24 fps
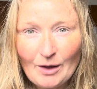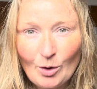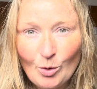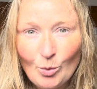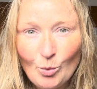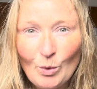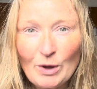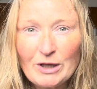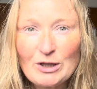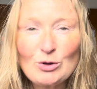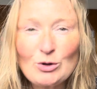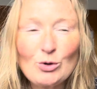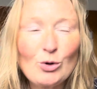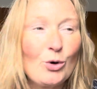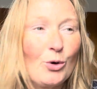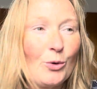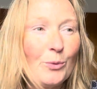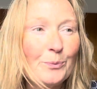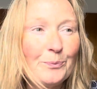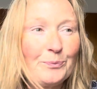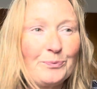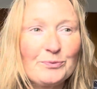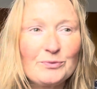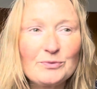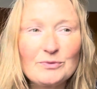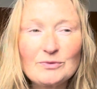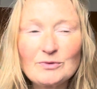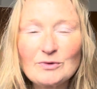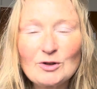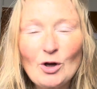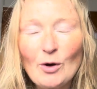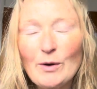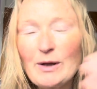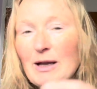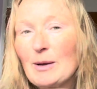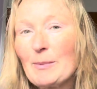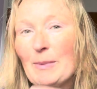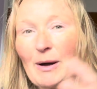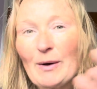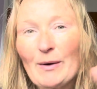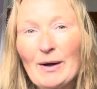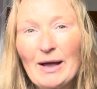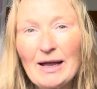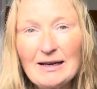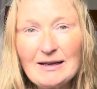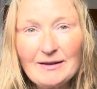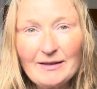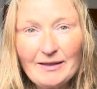when you're going about
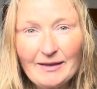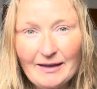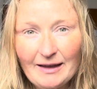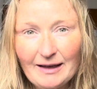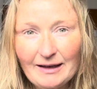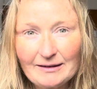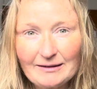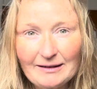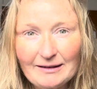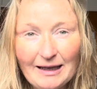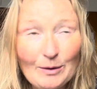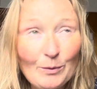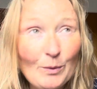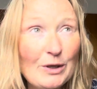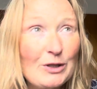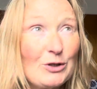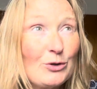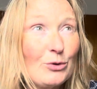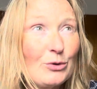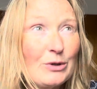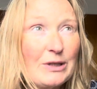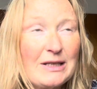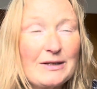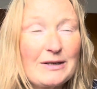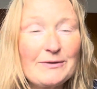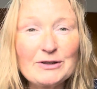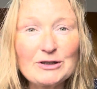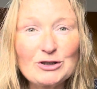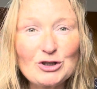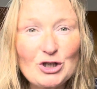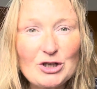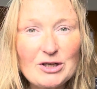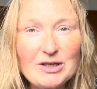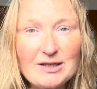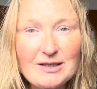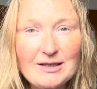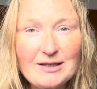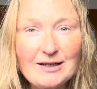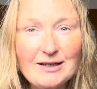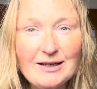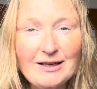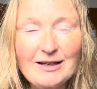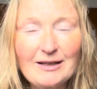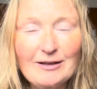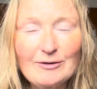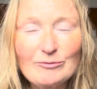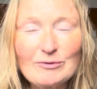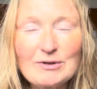anything like when you're even just
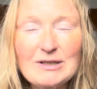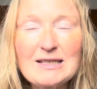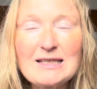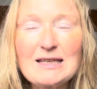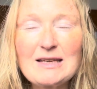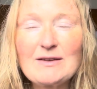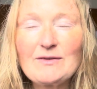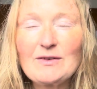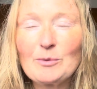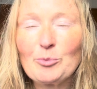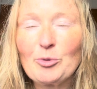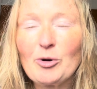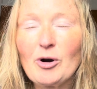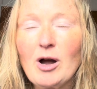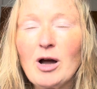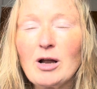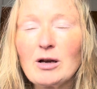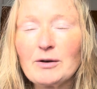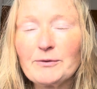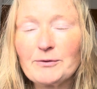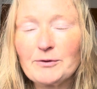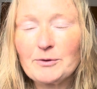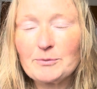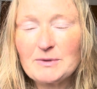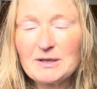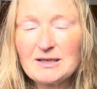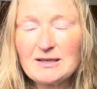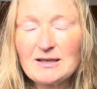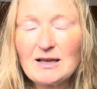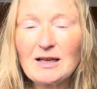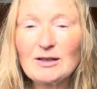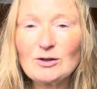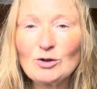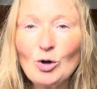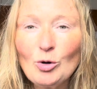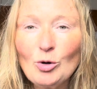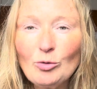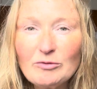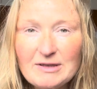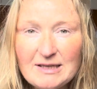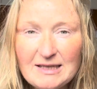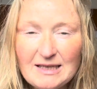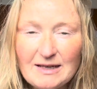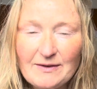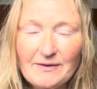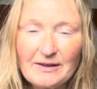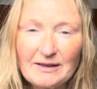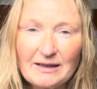receiving prana from the sun you're
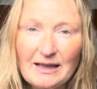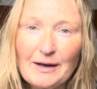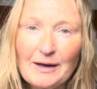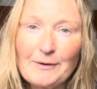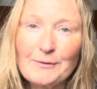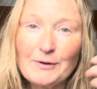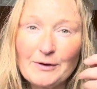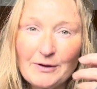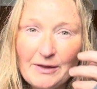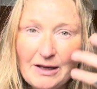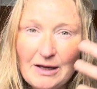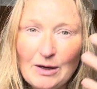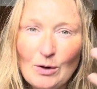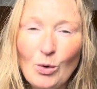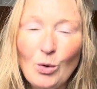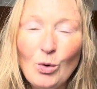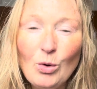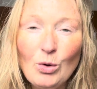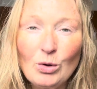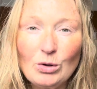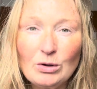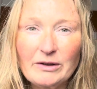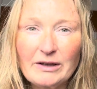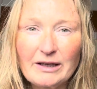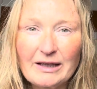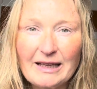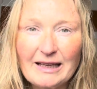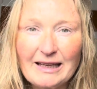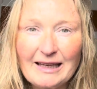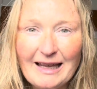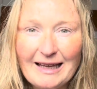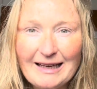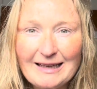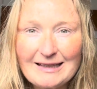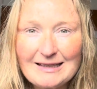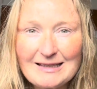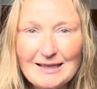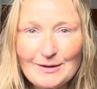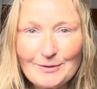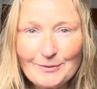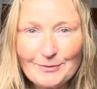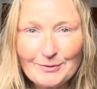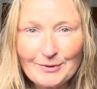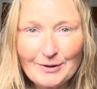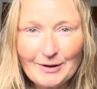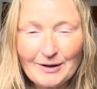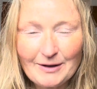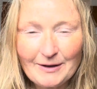receiving that for the all the collective
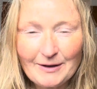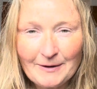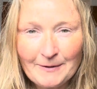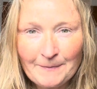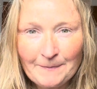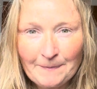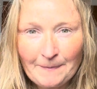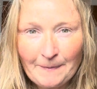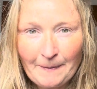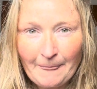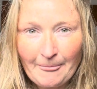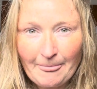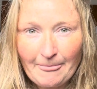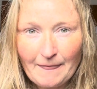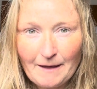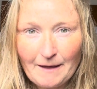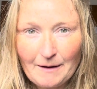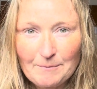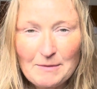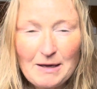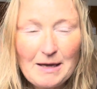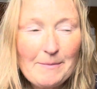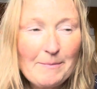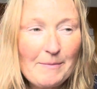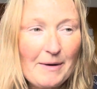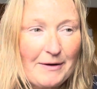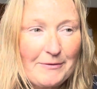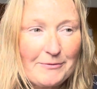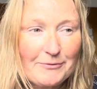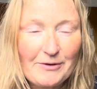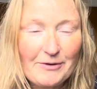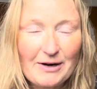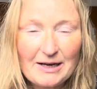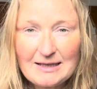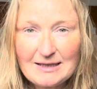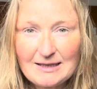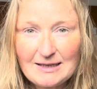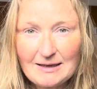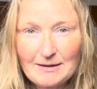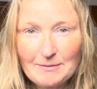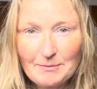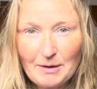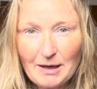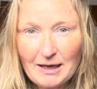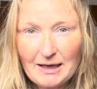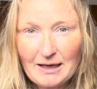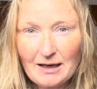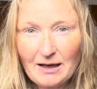me and my friends in
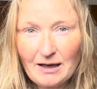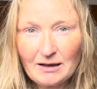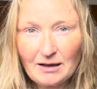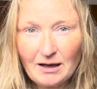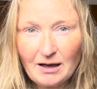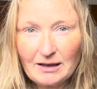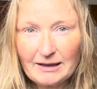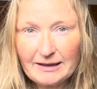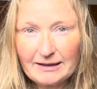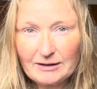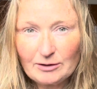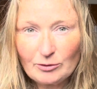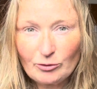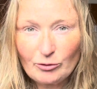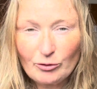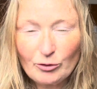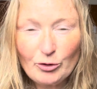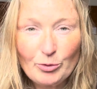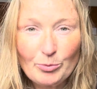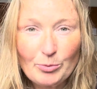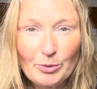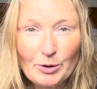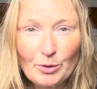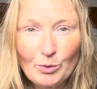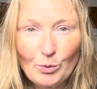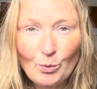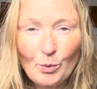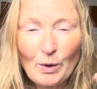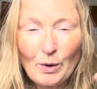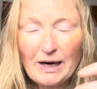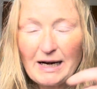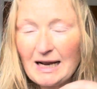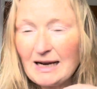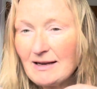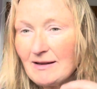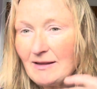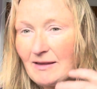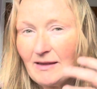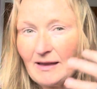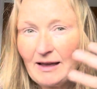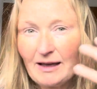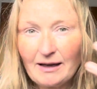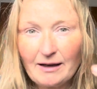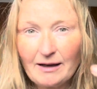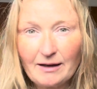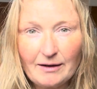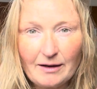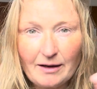my in our little group, when
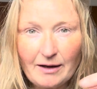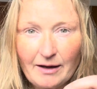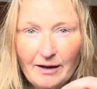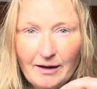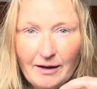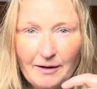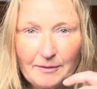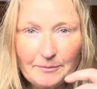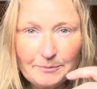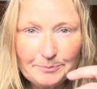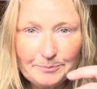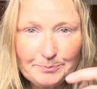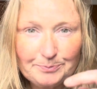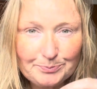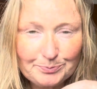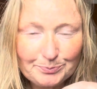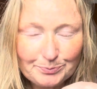anything um,